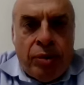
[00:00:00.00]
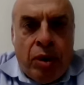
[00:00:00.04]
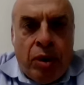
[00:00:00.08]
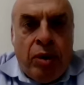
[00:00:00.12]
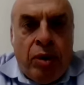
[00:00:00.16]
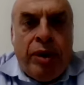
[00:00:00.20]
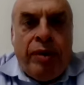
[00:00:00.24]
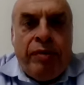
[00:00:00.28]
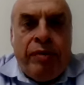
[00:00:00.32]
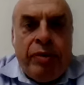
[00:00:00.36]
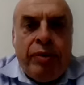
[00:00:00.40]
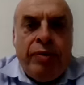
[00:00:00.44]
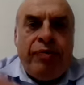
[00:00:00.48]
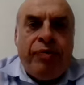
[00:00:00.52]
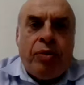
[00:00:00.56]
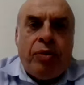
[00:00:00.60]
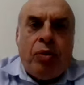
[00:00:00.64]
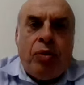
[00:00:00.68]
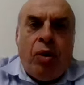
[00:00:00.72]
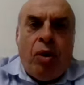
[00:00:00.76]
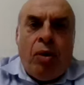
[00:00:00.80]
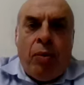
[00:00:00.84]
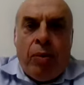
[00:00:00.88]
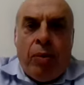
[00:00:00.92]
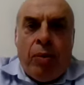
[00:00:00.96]
or even if you
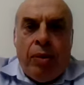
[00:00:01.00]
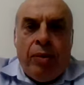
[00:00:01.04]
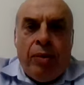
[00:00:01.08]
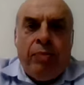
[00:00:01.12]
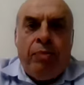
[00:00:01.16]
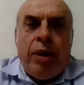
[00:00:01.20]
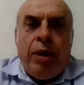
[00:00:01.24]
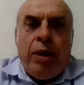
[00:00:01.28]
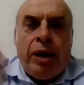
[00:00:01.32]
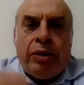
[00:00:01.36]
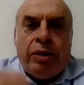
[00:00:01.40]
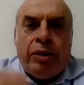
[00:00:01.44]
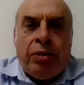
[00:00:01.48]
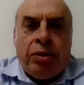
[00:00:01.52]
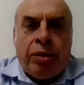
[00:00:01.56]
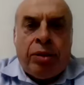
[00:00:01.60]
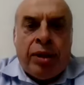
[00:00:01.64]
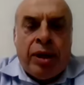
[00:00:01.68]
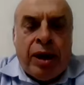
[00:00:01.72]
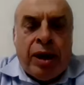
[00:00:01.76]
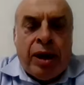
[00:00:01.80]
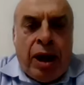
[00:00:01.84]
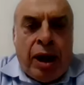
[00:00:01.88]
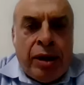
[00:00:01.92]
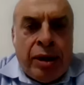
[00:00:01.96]
go back to
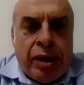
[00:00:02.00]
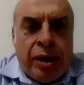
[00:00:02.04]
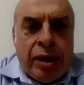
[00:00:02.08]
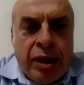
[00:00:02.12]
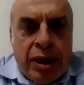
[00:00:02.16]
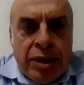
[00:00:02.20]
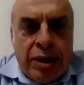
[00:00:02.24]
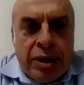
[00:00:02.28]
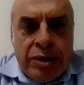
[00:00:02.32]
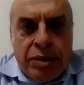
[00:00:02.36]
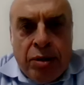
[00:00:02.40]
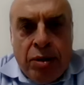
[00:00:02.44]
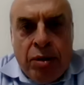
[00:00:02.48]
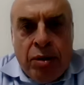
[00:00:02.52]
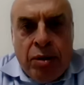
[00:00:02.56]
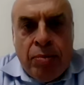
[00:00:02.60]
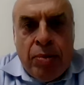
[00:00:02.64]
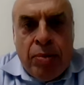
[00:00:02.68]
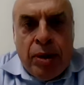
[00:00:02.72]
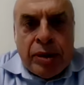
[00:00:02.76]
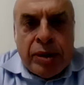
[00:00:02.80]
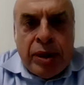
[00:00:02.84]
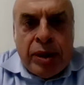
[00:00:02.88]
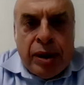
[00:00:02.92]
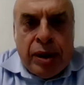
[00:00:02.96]
three hundred years ago,
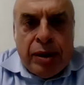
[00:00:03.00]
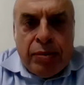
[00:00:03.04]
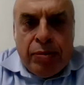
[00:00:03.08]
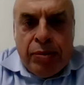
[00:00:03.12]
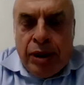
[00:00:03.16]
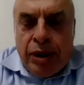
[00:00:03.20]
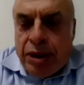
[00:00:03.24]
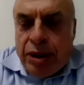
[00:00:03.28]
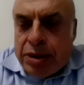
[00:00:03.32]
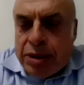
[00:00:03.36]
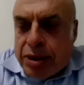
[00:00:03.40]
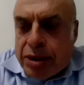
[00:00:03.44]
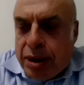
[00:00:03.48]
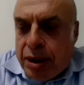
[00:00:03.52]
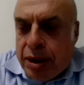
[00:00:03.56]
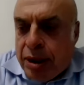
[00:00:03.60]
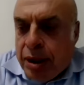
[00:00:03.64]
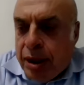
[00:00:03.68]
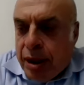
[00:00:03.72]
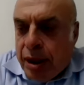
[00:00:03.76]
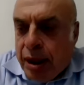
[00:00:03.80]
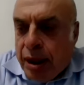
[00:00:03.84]
Bogdan Khmelnitsky,